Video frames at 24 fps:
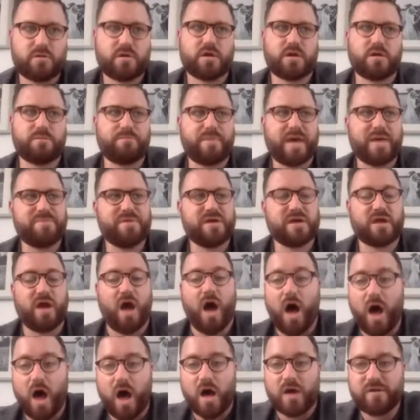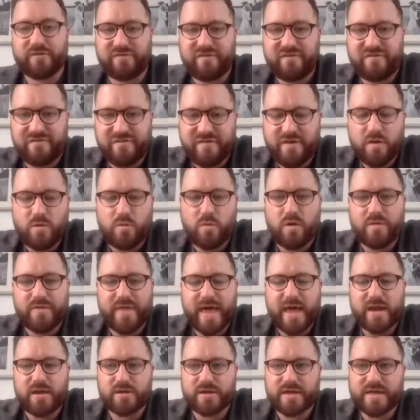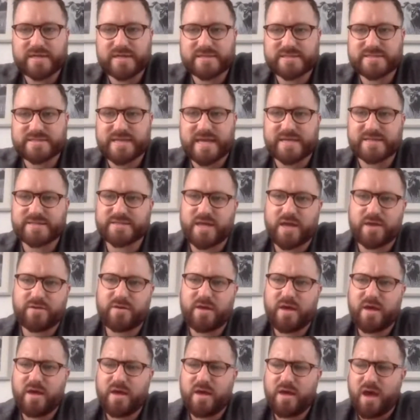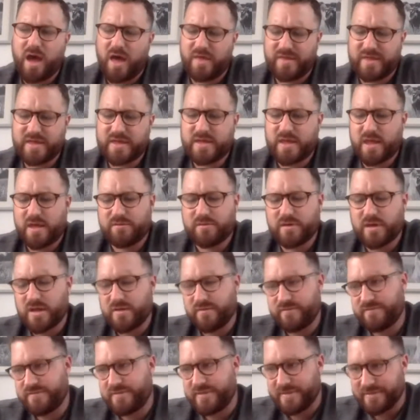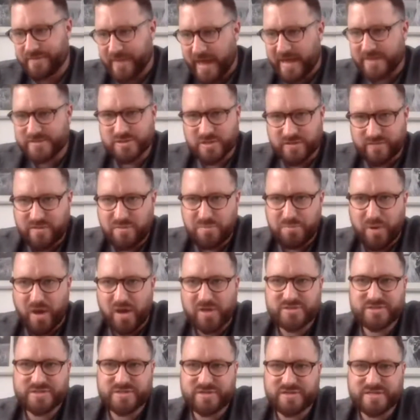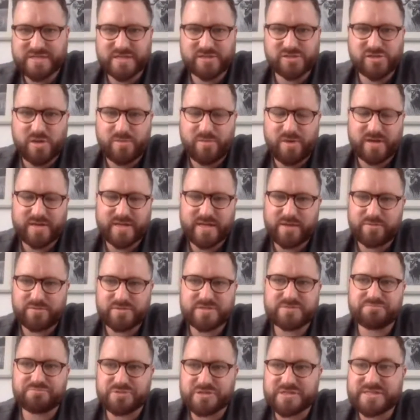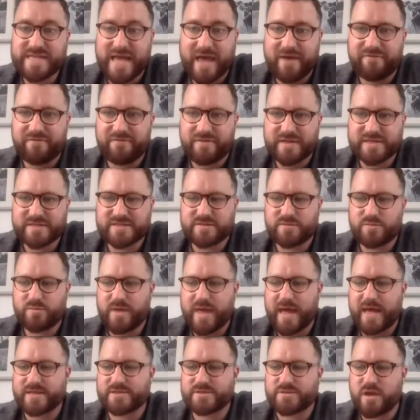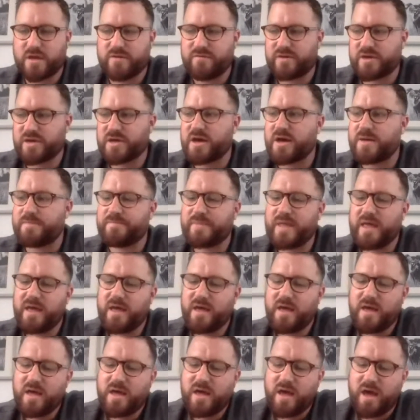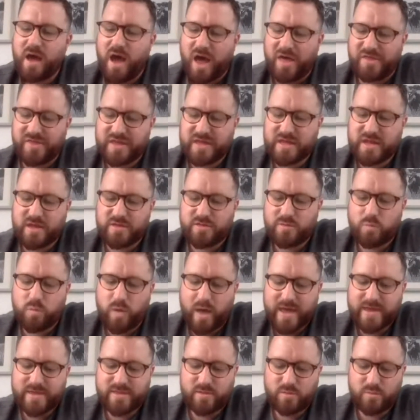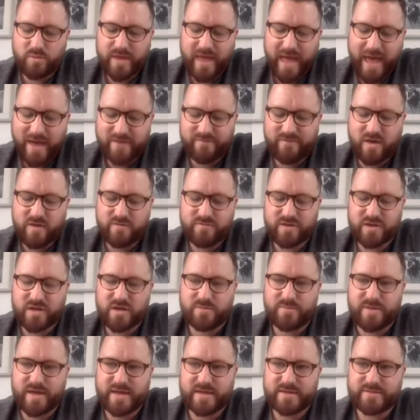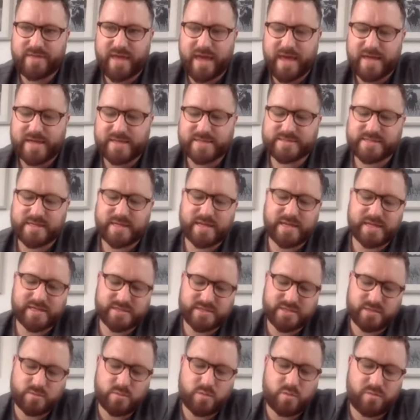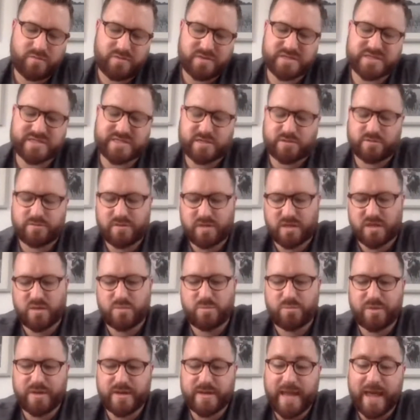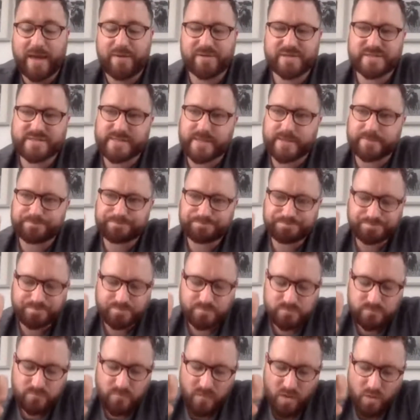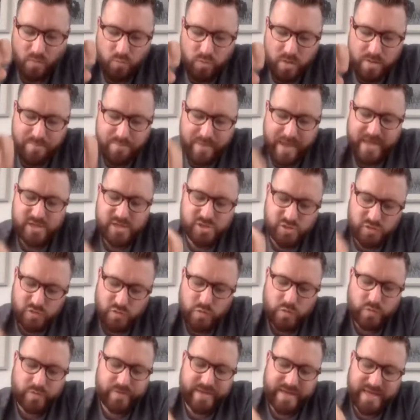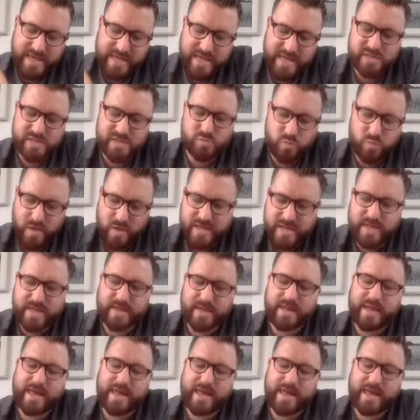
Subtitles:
maybe can't fulfill what they're looking to say. So I think kind of that sort of imposter syndrome idea was definitely something we had to overcome. I think the way that we have overcome that is that, and it's something we've instilled in the company now, is that we make sure that each week